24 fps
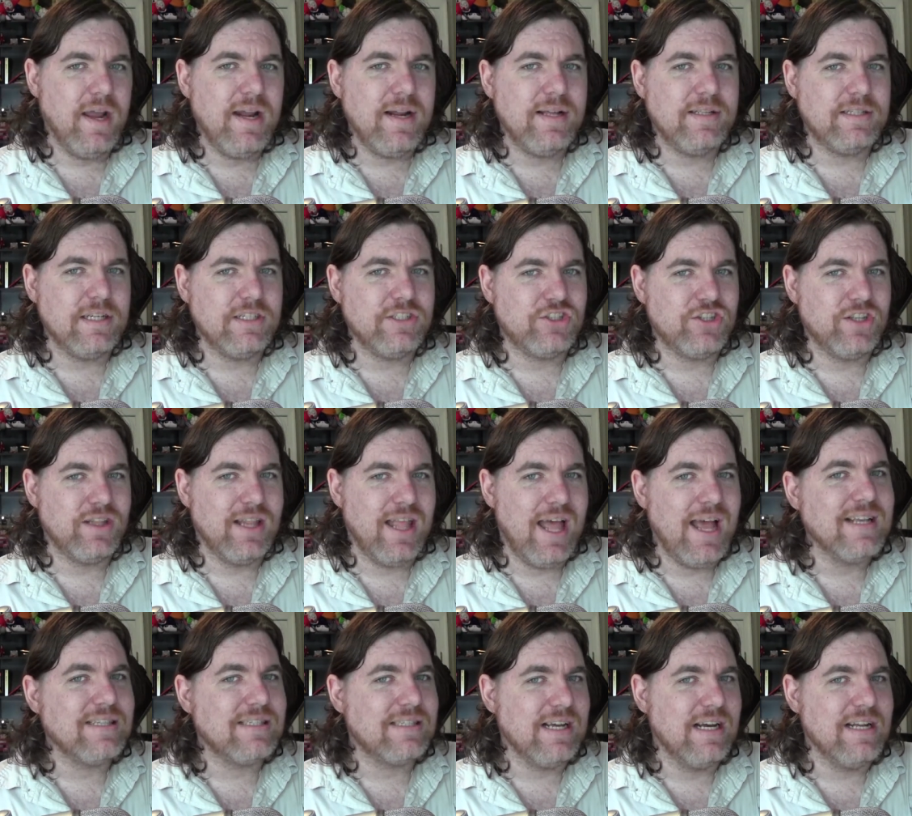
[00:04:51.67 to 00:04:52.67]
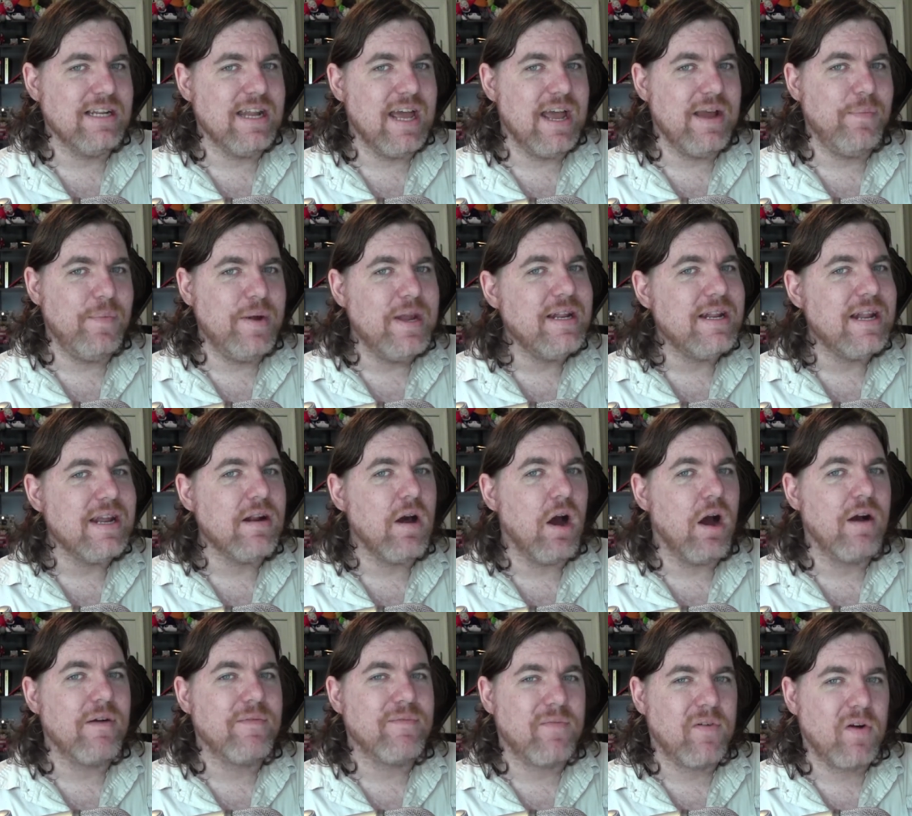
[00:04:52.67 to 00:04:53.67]
In addition, last Sunday, we did
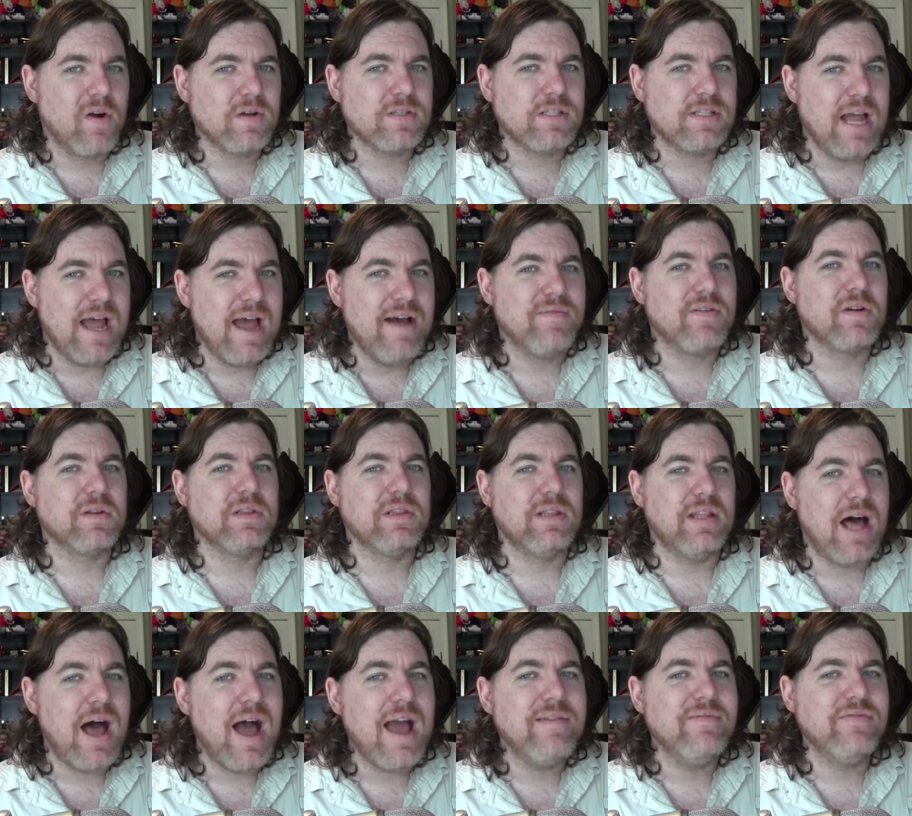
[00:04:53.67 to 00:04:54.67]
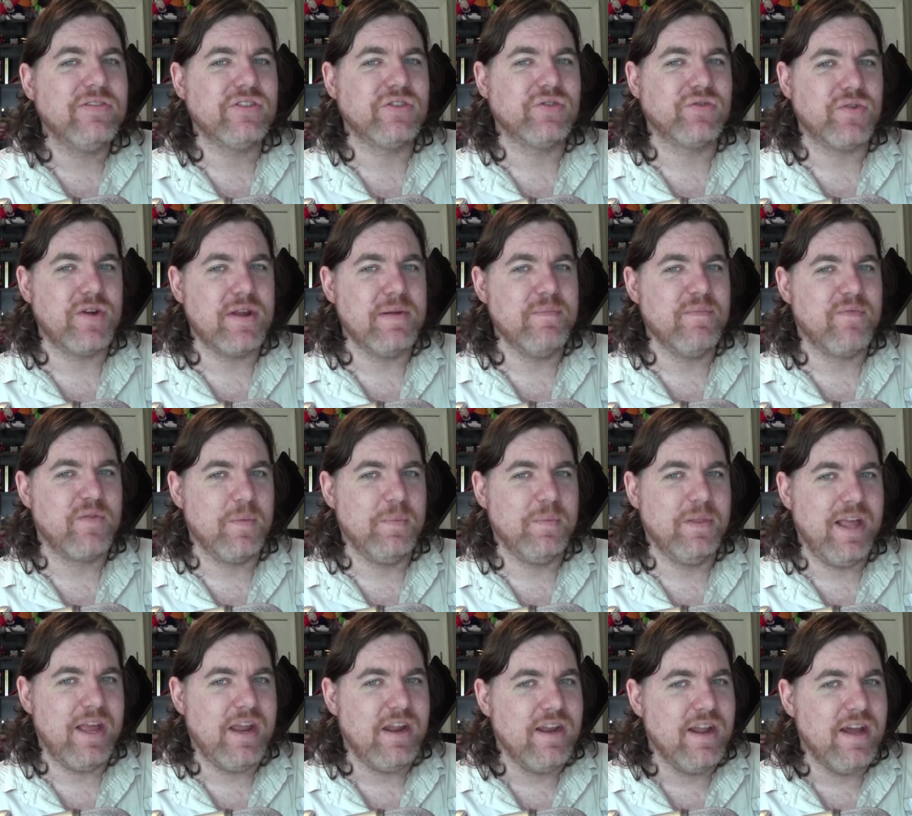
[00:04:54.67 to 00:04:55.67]
our first ever live stream
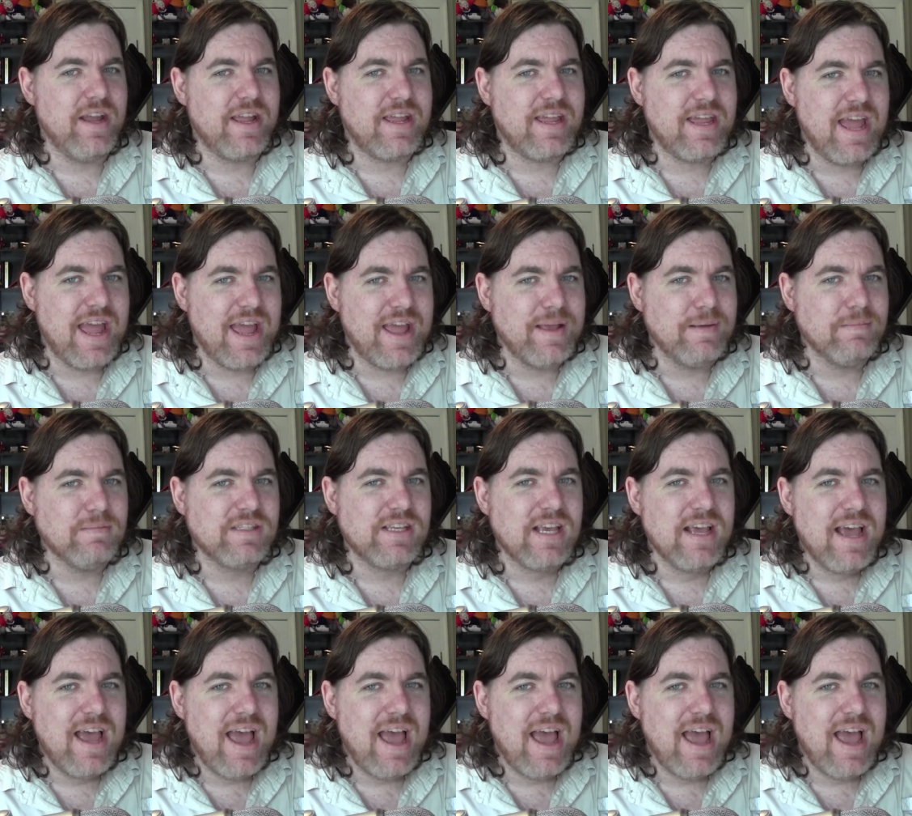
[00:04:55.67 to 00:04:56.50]
from Late Knight Games,